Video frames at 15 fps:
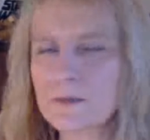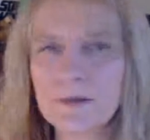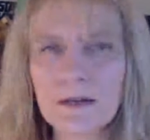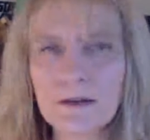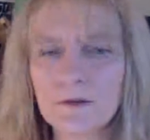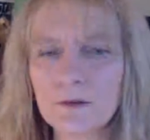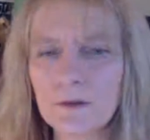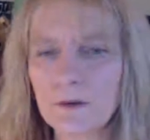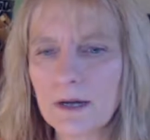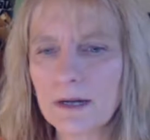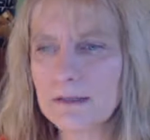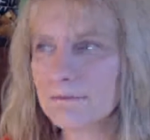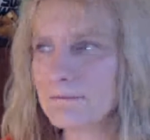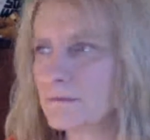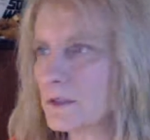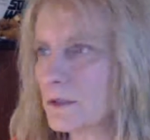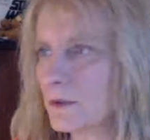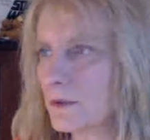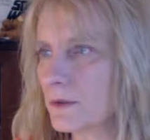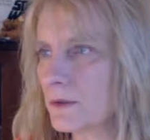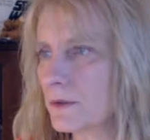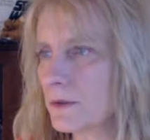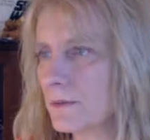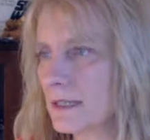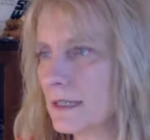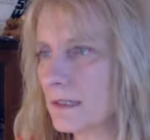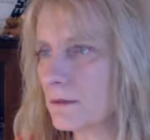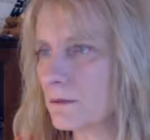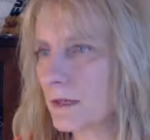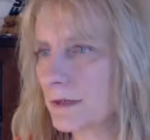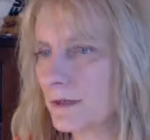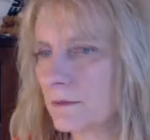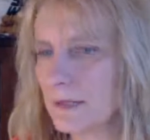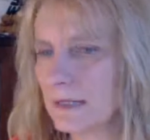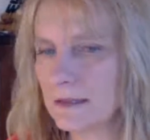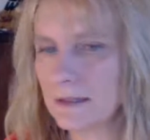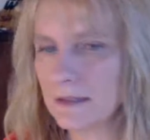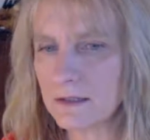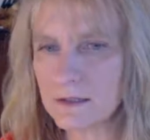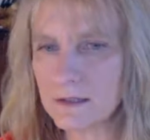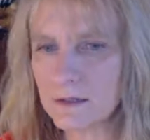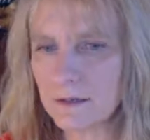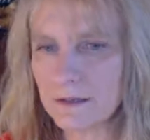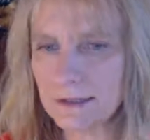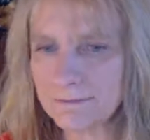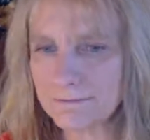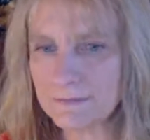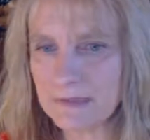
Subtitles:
but I don't know who you mean or what you mean there. So I